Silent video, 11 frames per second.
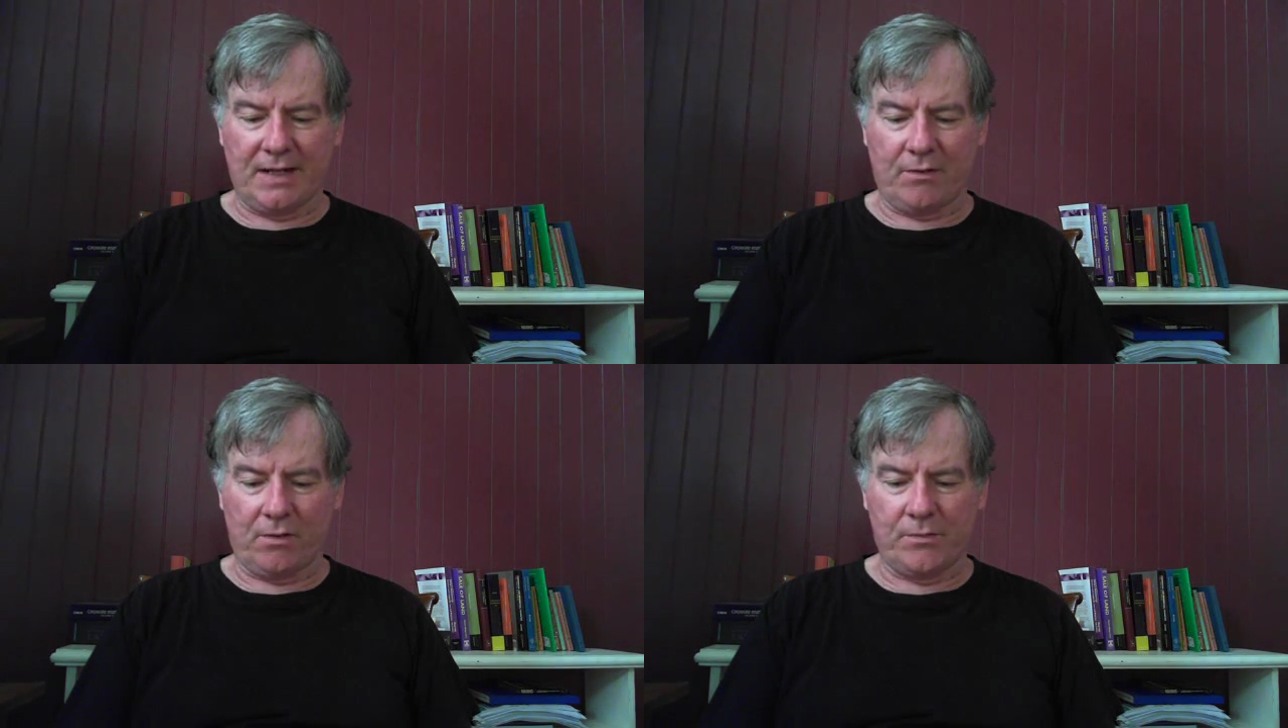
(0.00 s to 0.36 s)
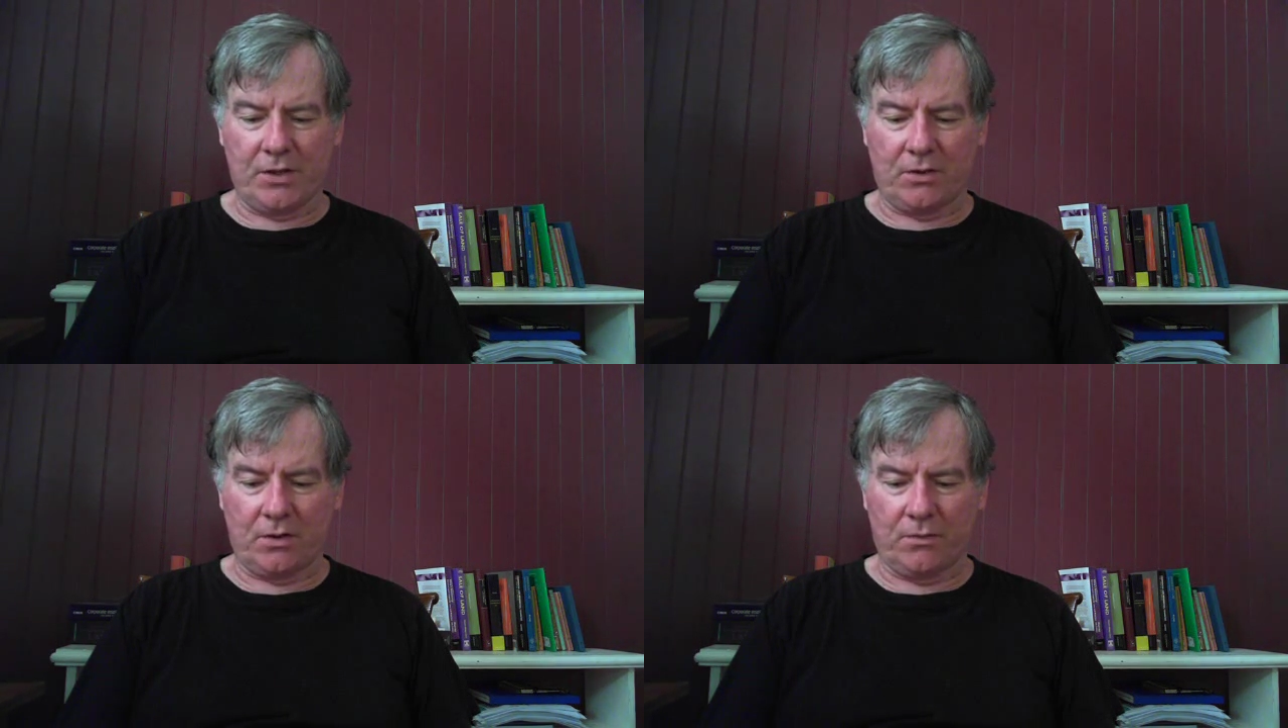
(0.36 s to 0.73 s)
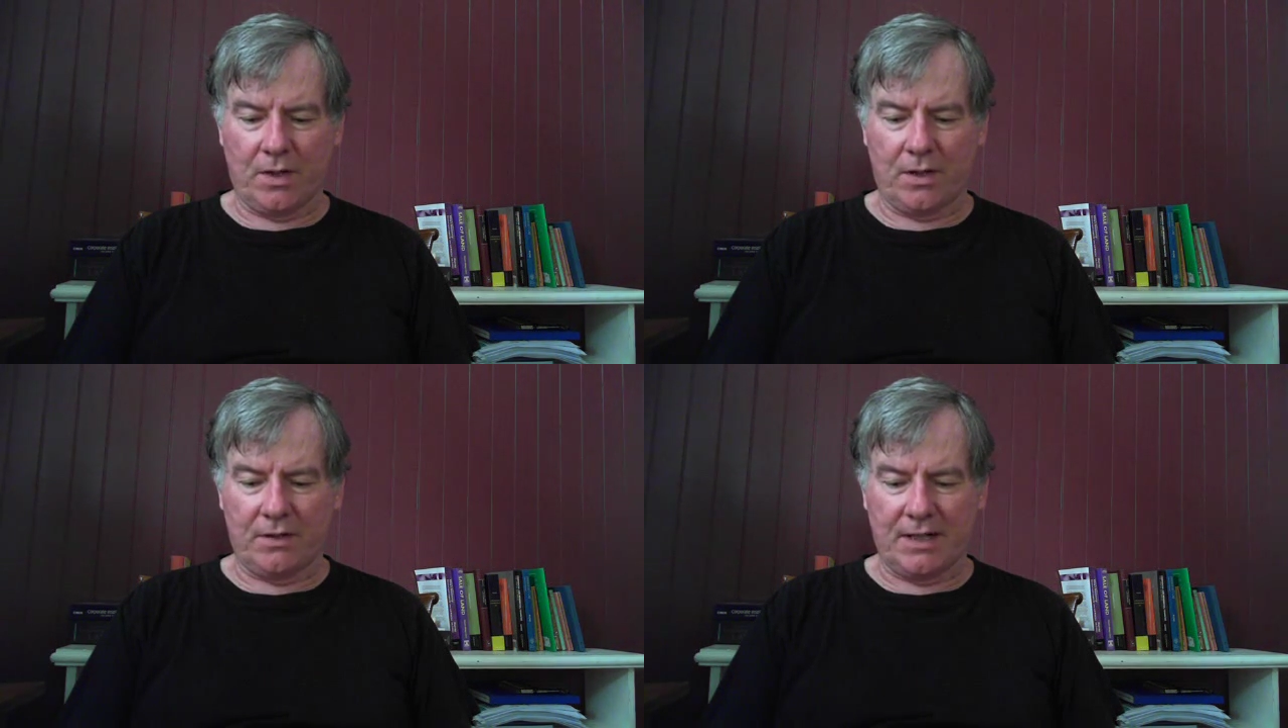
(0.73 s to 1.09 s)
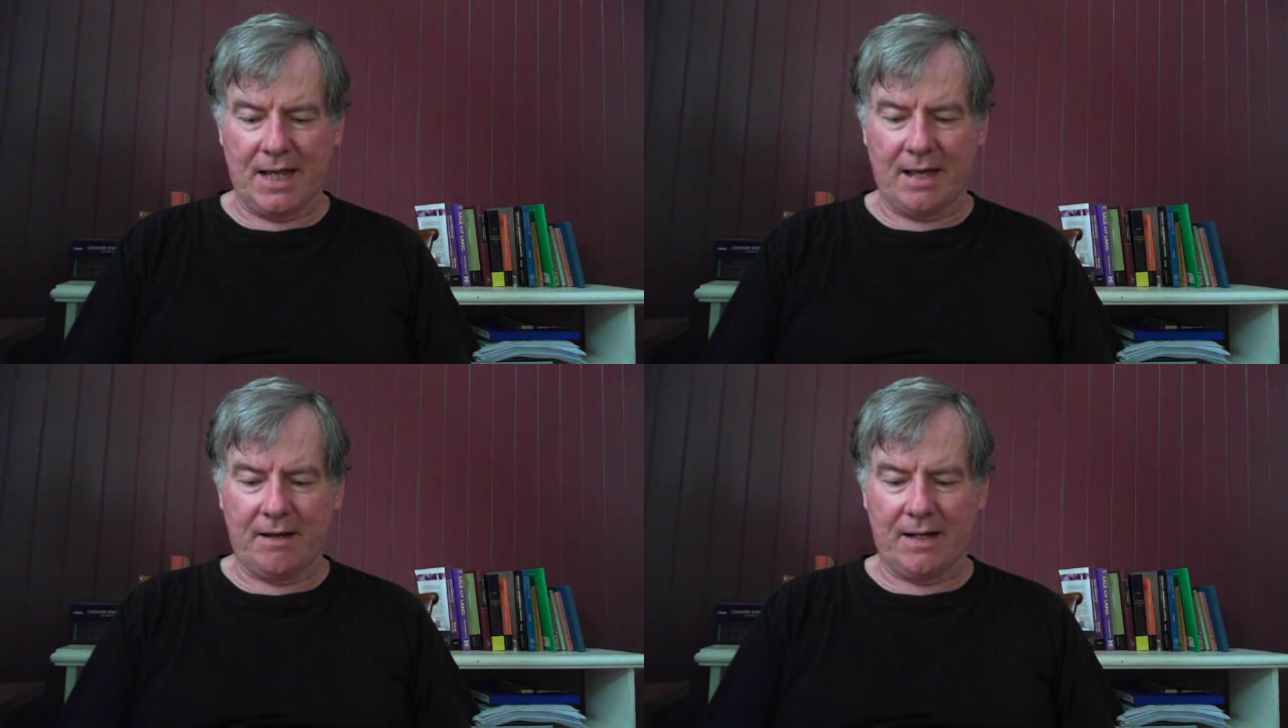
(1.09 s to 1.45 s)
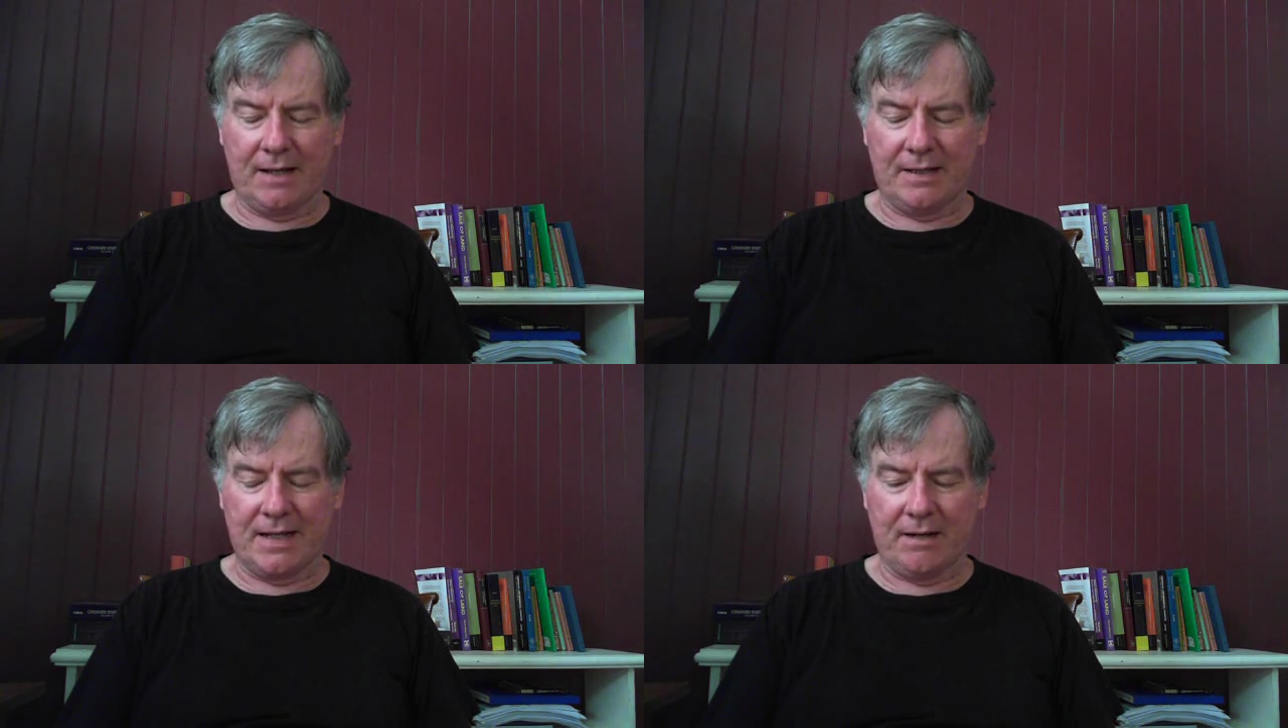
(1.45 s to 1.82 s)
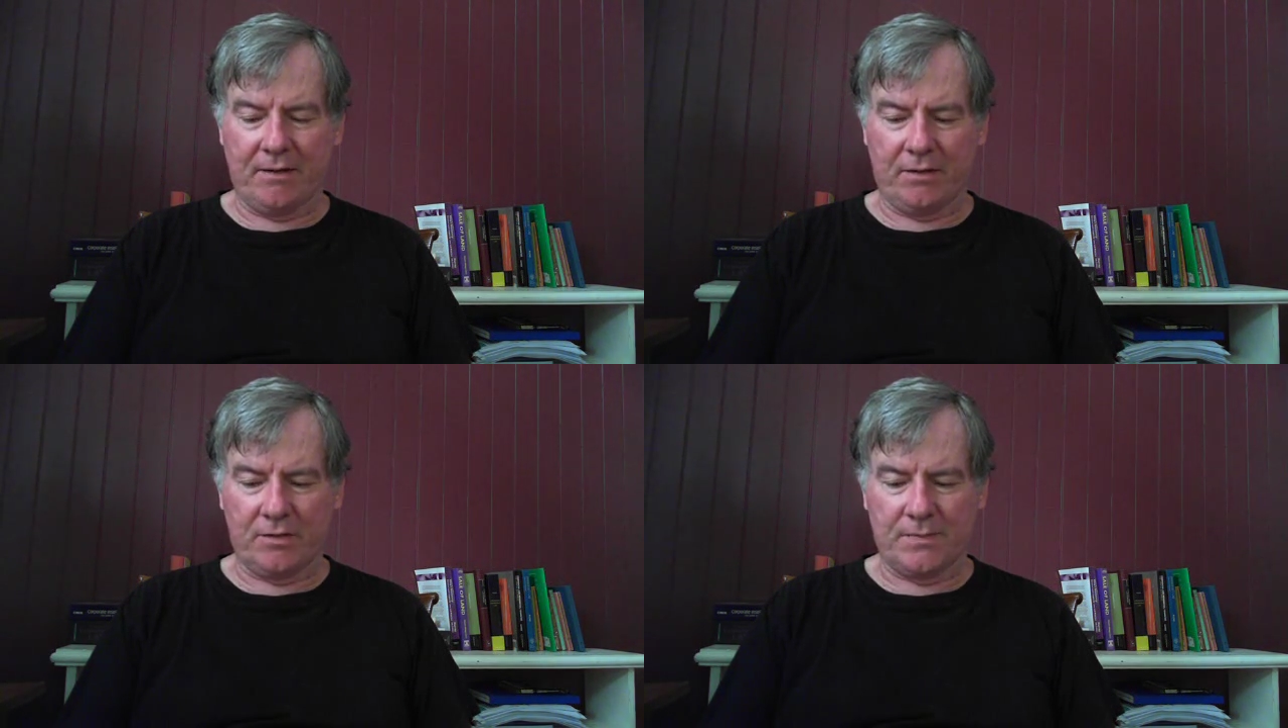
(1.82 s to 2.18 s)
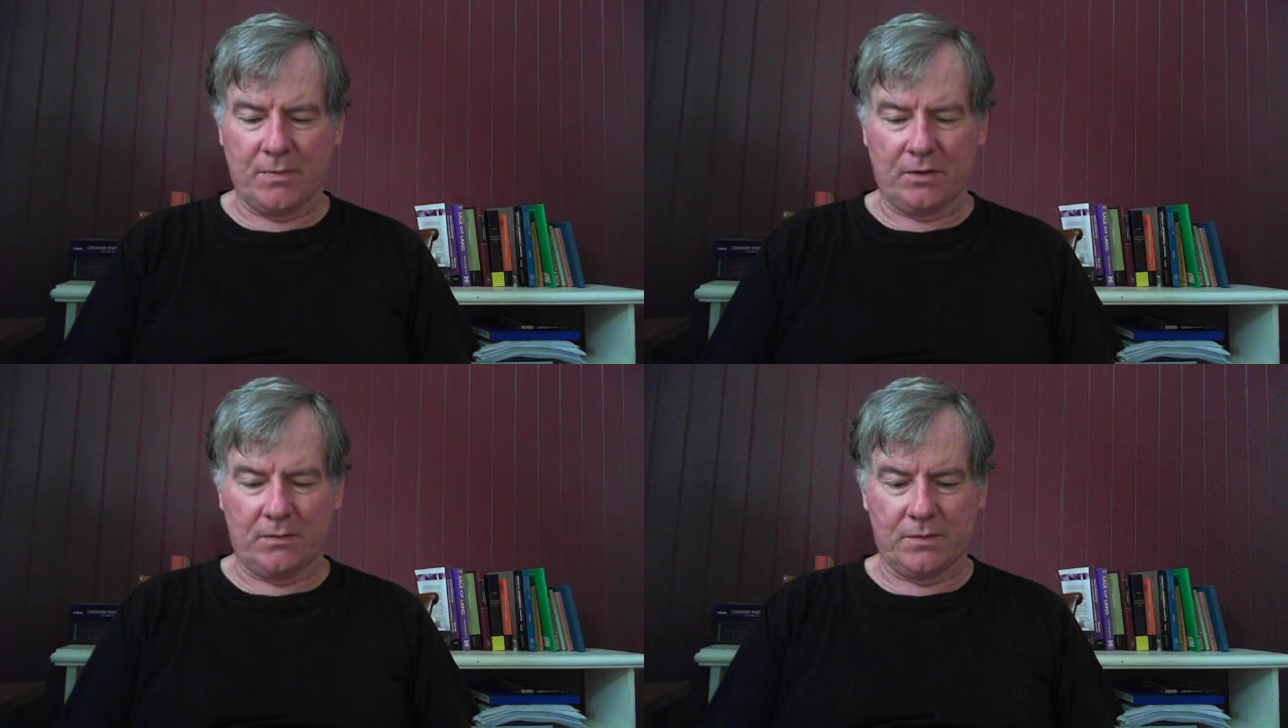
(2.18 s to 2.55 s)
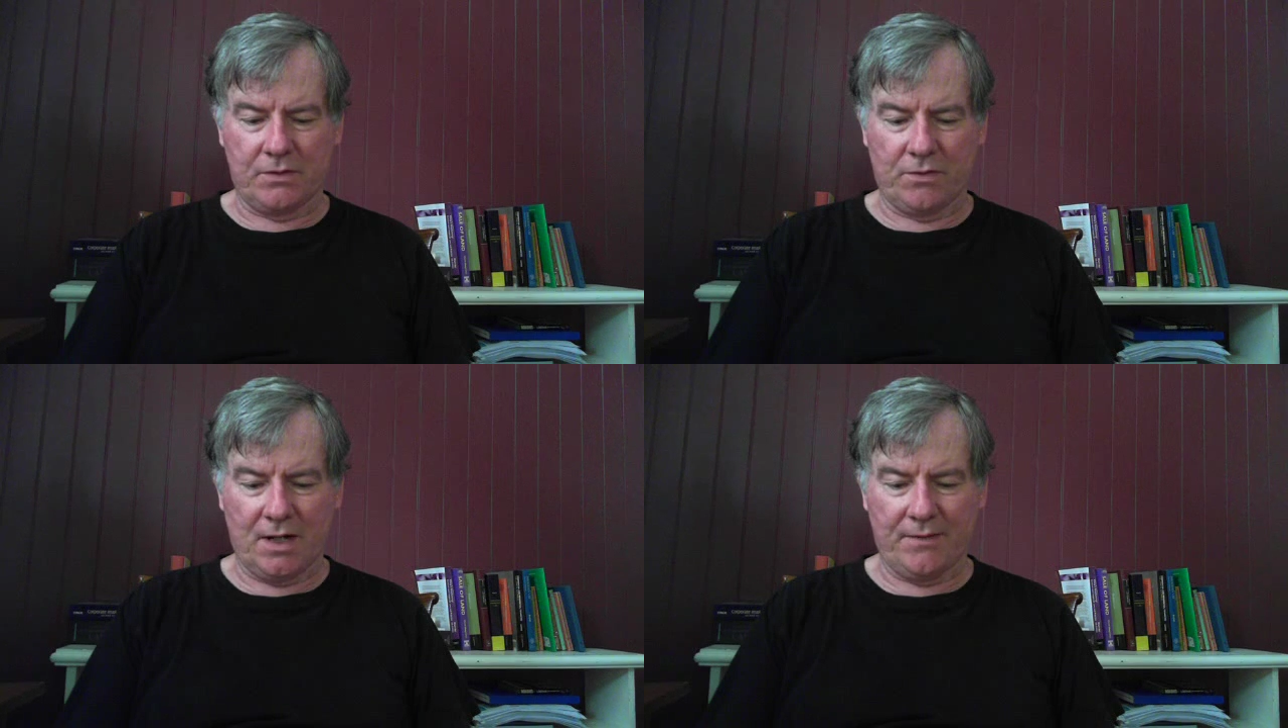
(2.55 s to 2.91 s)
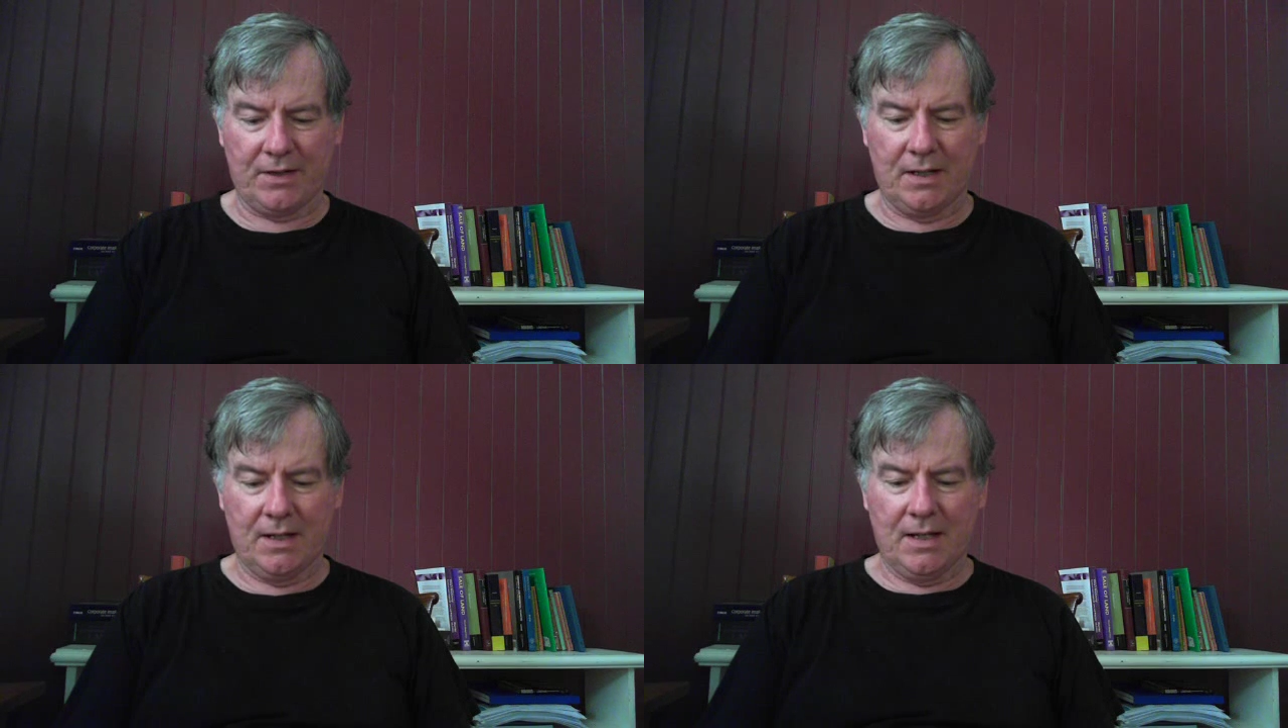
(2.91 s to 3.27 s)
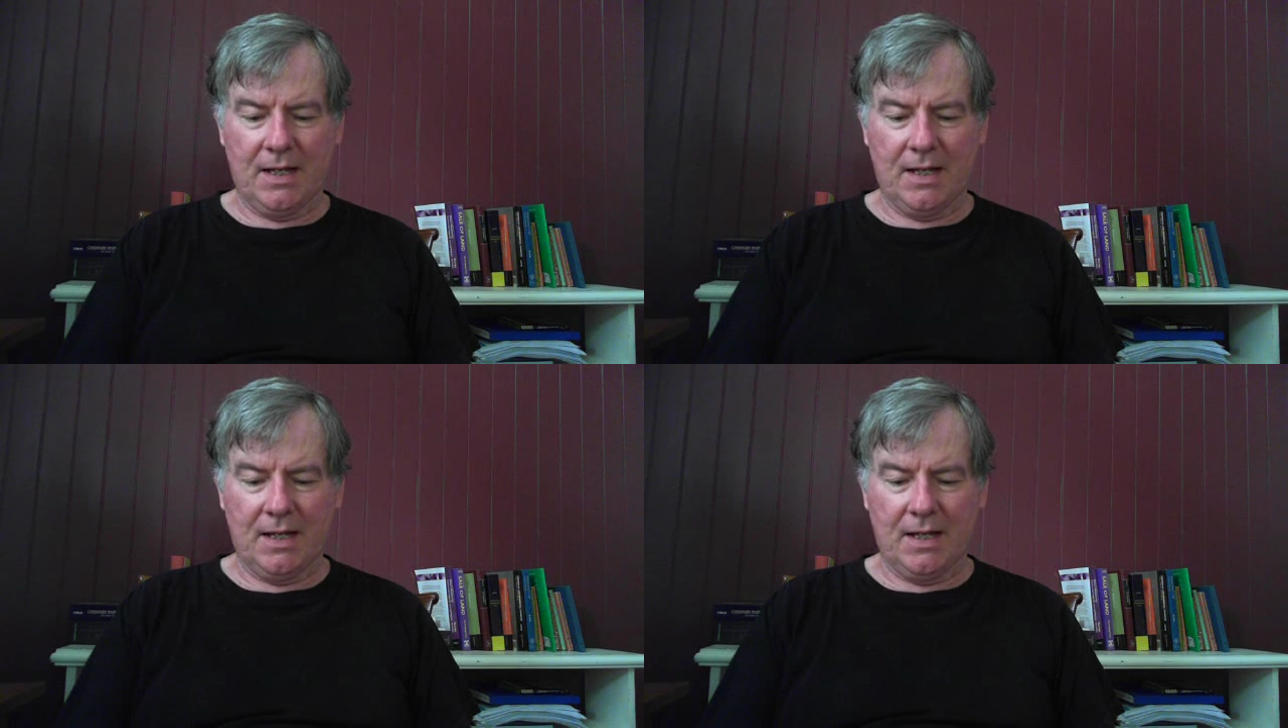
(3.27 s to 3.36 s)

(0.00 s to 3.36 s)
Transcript: the other object on the road at the hour and in the area the respondent was driving,